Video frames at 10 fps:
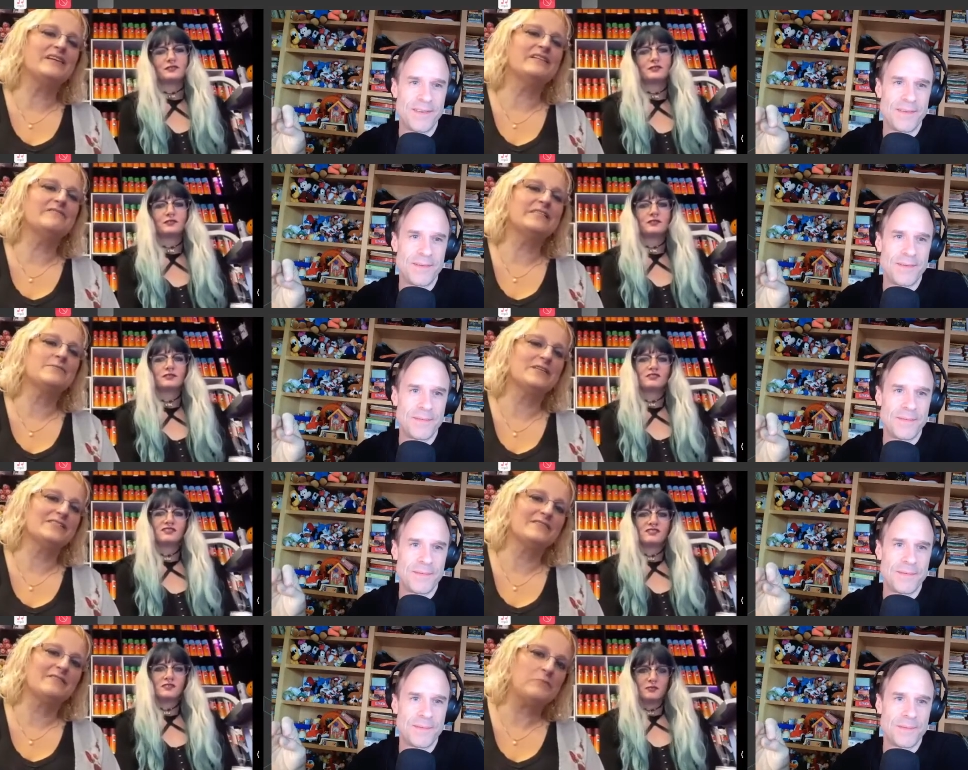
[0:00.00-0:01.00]
Speaker 1: the Vice
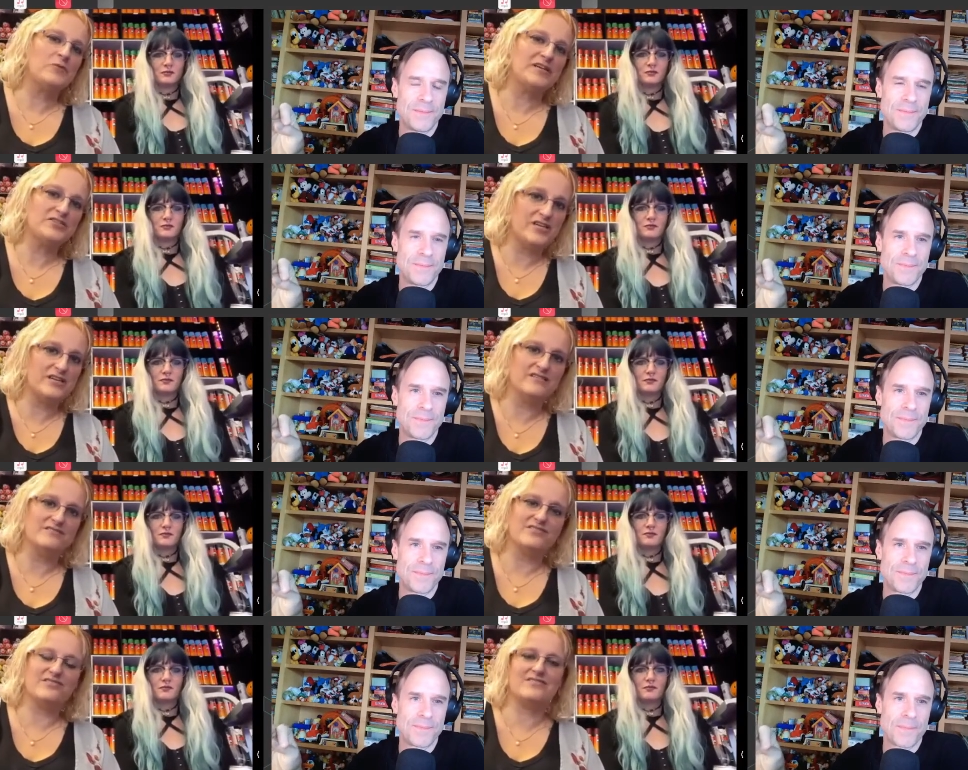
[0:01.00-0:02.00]
President of
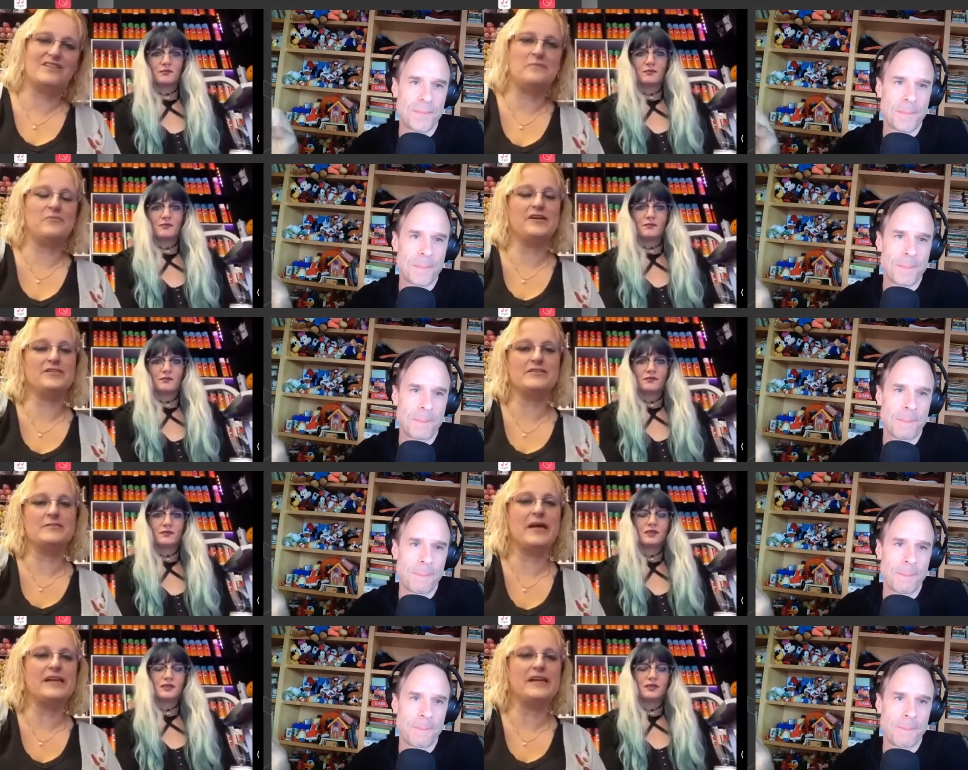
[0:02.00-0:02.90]
Operations, Operations